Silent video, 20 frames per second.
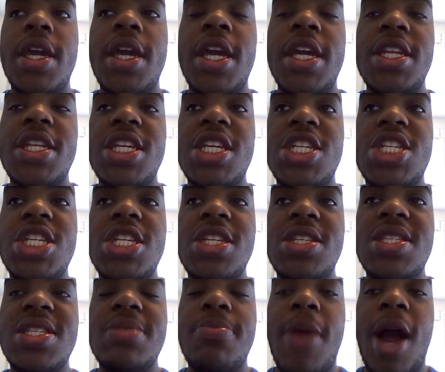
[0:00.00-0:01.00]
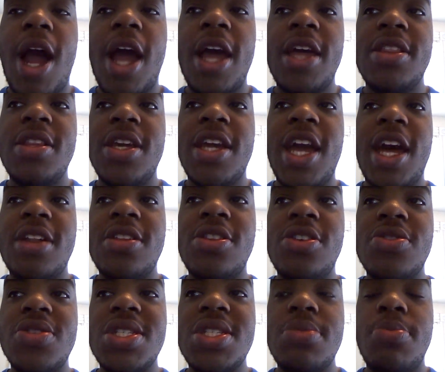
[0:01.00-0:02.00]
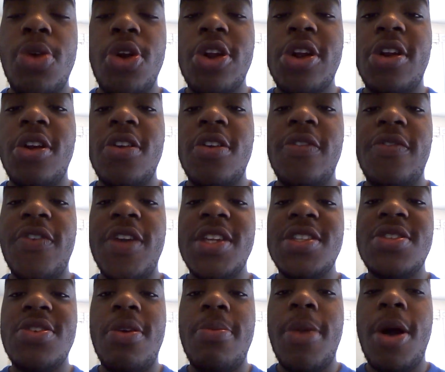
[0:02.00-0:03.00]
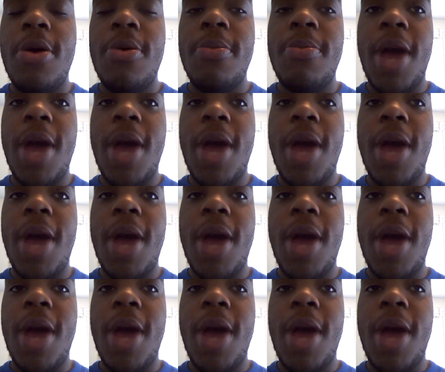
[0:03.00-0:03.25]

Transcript: And then she's smiling, got a little smirk on her face, talking about